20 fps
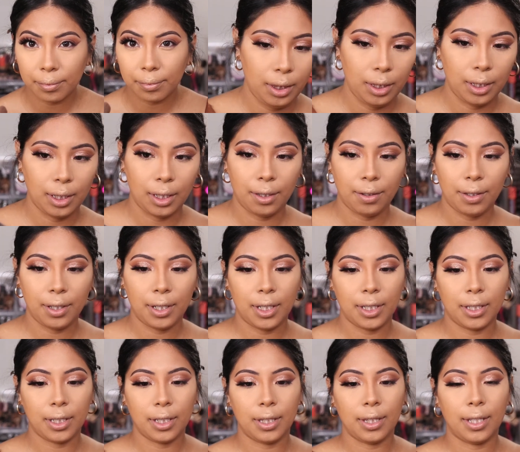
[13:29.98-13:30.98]
Now that I
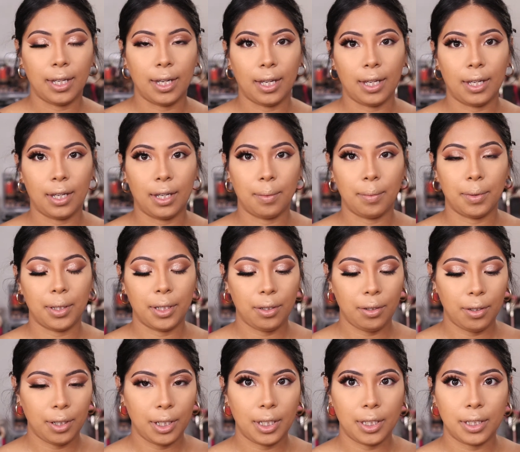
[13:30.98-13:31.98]
did that, I'm gonna
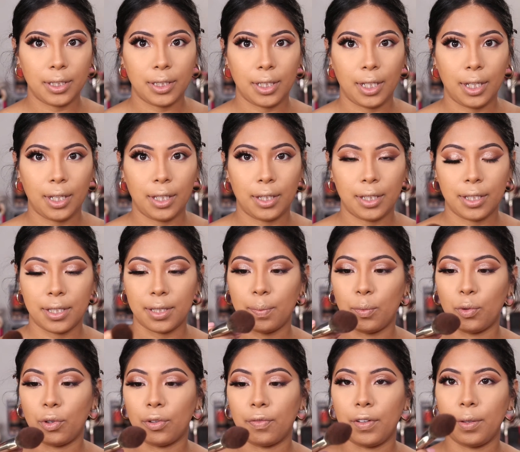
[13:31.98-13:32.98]
go ahead and take this
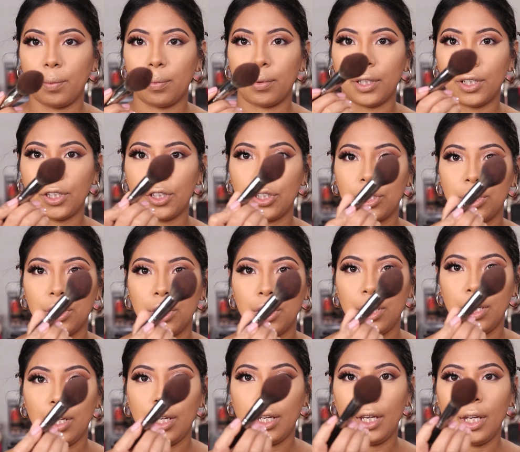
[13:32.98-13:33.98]
Morphe brush,
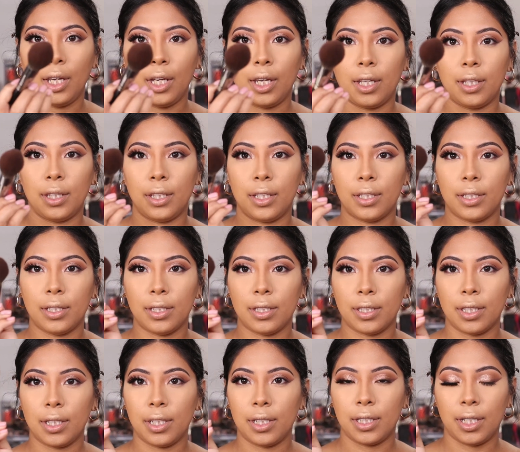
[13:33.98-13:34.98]
and this is
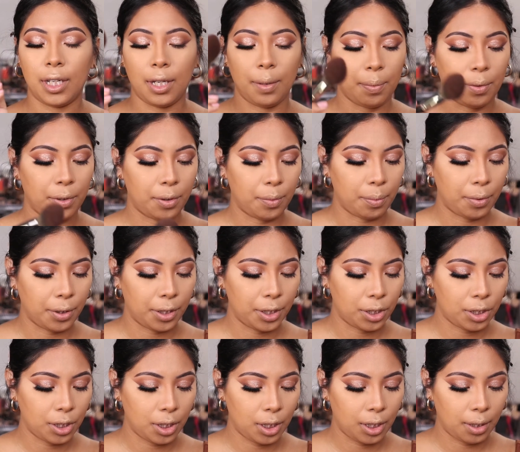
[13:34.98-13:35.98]
a tapered
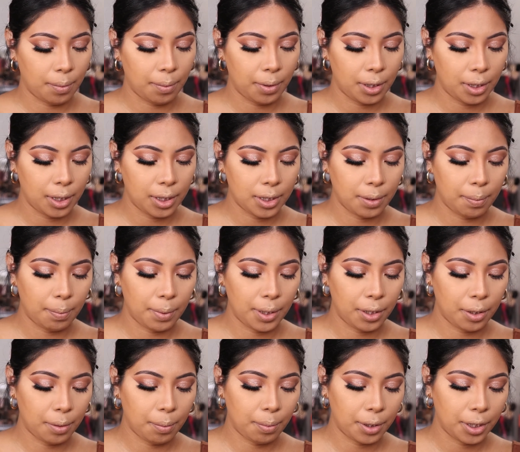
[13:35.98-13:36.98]
brush, and it's a
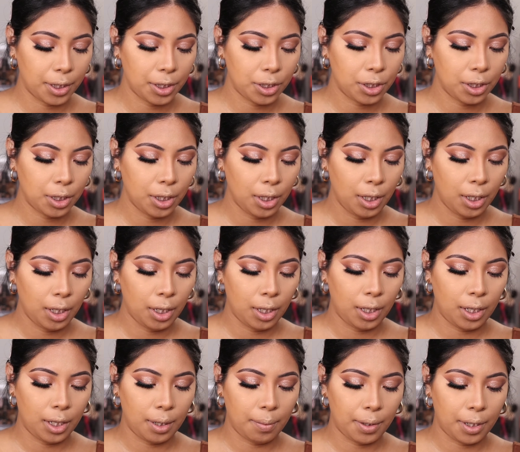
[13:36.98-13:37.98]
bigger brush,
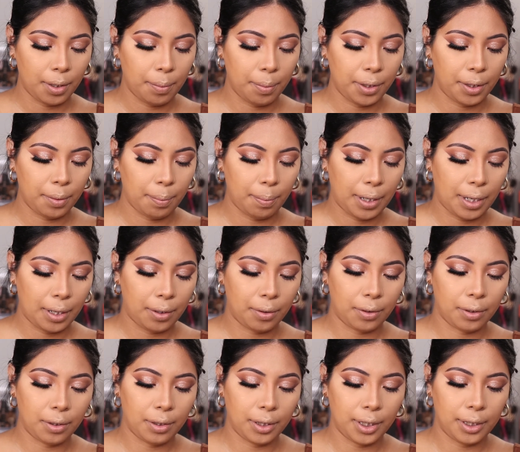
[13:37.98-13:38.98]
and I'm gonna put the powder
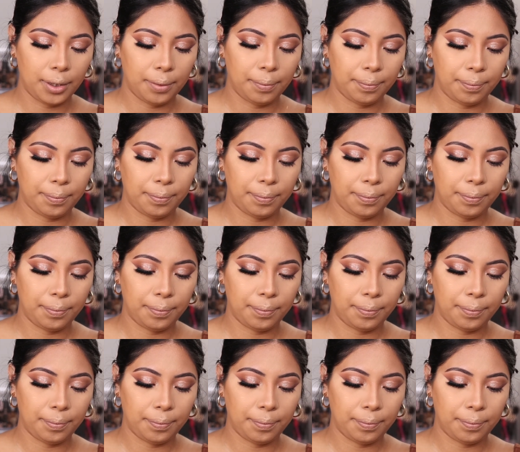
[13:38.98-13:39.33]
on it.